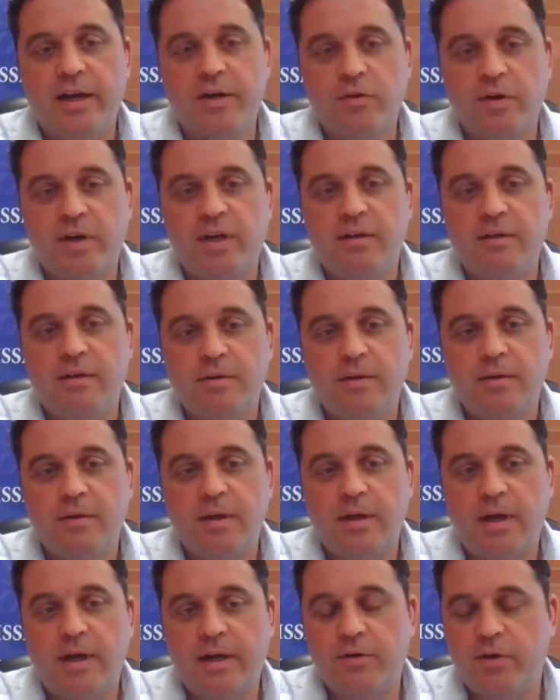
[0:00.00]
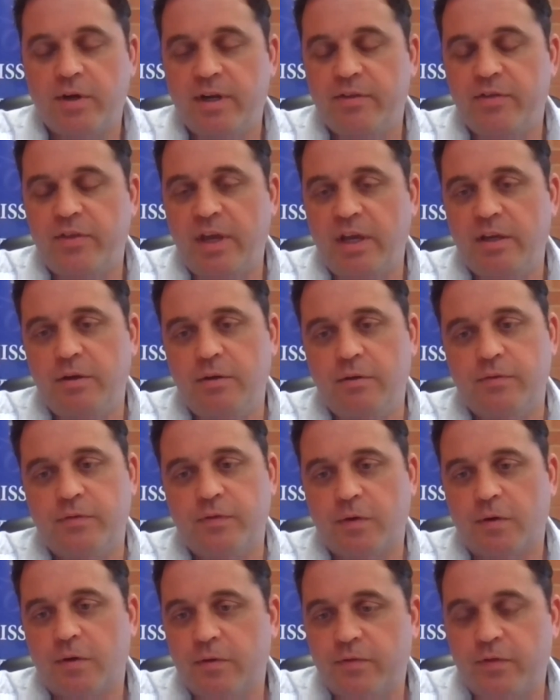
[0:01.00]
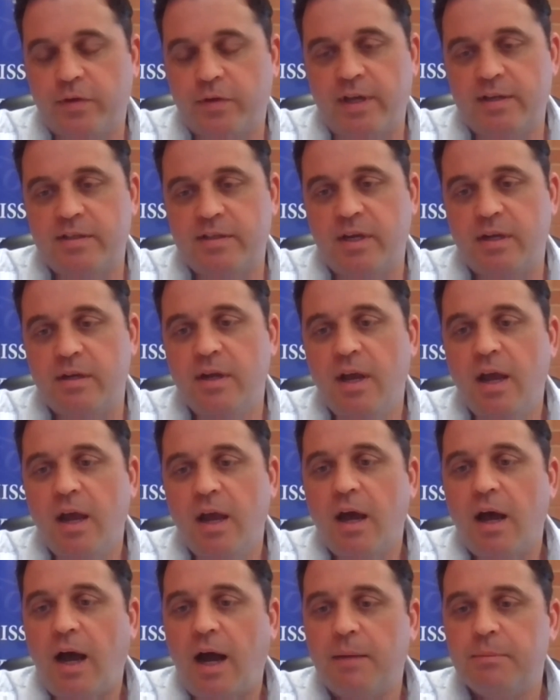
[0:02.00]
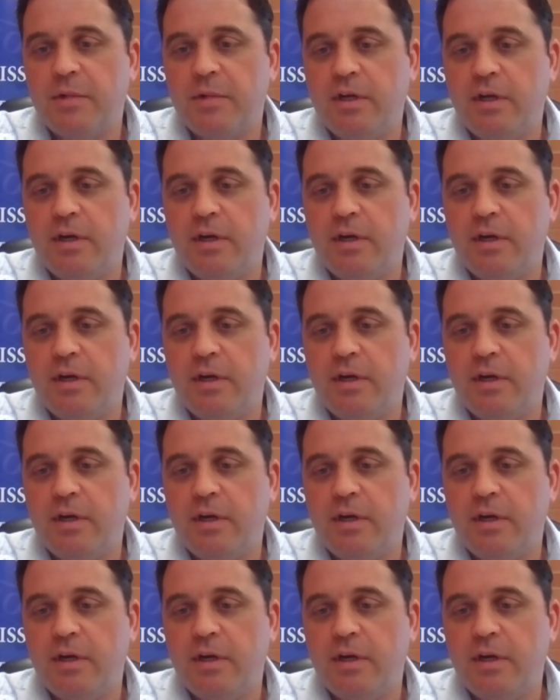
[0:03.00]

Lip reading: agree. And thank you for that, Ted. I'm going